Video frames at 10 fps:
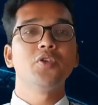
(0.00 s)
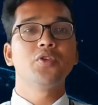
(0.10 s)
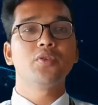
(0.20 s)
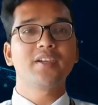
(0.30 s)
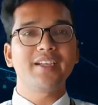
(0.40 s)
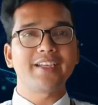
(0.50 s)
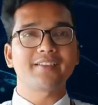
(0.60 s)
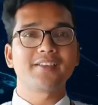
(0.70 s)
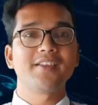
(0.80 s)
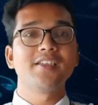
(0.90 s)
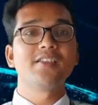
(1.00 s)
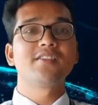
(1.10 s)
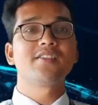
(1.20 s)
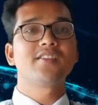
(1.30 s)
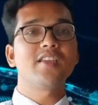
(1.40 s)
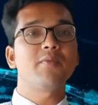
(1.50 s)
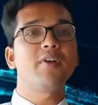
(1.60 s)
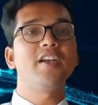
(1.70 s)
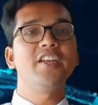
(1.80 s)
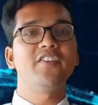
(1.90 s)
to connect
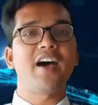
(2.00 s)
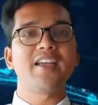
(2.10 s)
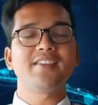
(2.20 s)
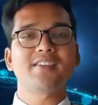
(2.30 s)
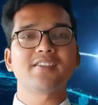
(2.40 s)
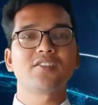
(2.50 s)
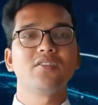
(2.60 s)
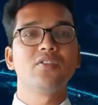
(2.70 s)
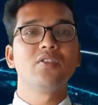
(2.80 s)
several devices